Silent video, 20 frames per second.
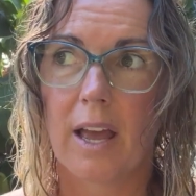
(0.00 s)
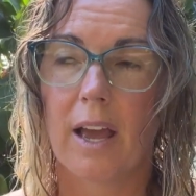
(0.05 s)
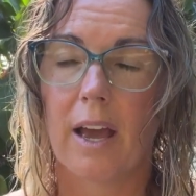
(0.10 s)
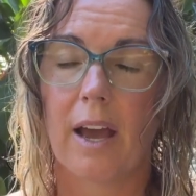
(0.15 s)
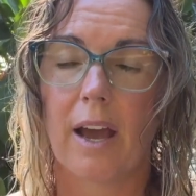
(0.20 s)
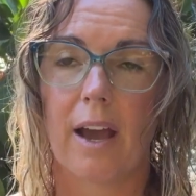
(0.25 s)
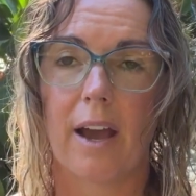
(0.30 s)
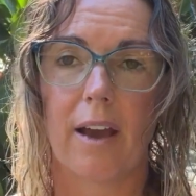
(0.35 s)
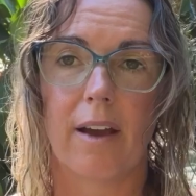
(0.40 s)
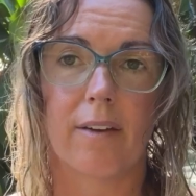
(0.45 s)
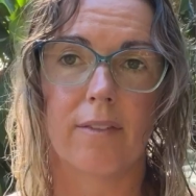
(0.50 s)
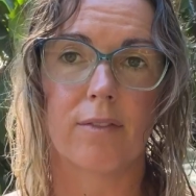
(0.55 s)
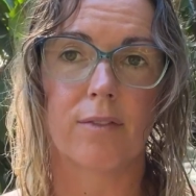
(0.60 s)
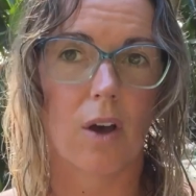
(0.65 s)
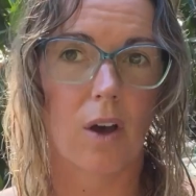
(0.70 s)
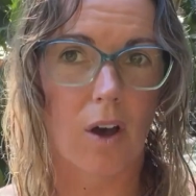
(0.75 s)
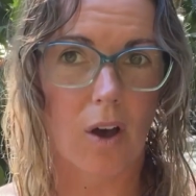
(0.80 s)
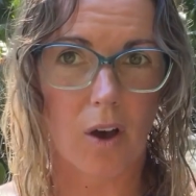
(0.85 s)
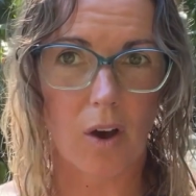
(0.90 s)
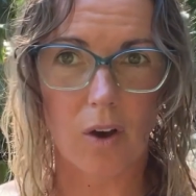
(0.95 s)

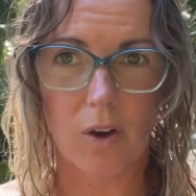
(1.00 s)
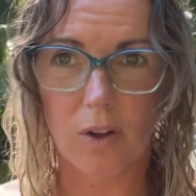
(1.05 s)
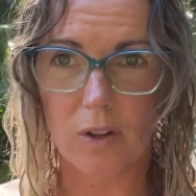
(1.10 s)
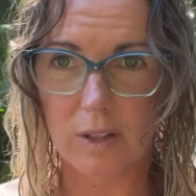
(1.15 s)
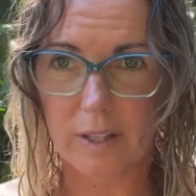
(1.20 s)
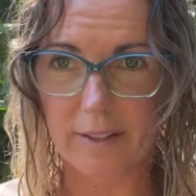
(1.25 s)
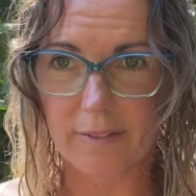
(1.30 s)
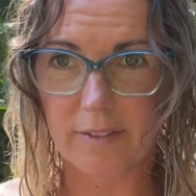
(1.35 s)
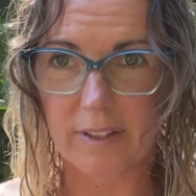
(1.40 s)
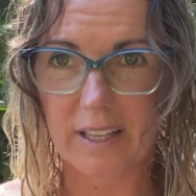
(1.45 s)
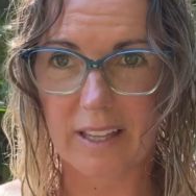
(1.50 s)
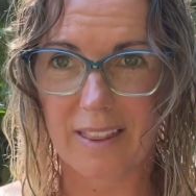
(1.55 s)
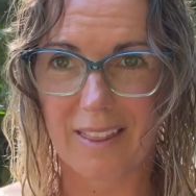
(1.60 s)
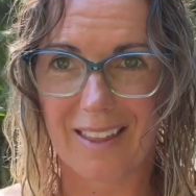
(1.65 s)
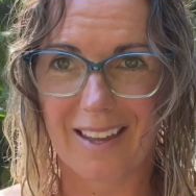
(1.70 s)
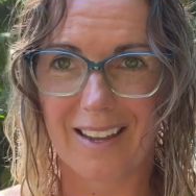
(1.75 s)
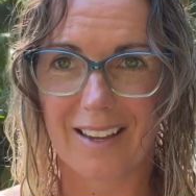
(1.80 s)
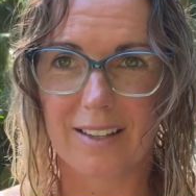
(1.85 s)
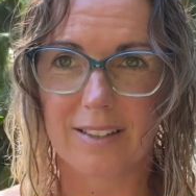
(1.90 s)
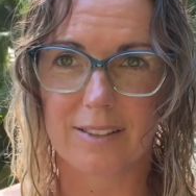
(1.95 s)
of all living
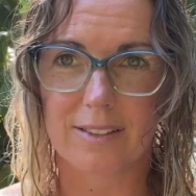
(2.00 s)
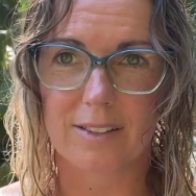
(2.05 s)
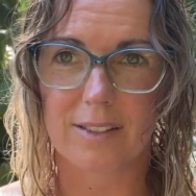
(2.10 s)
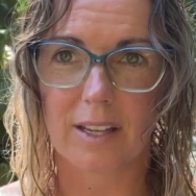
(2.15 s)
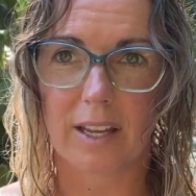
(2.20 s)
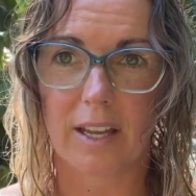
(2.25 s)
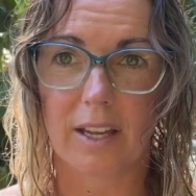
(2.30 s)
things,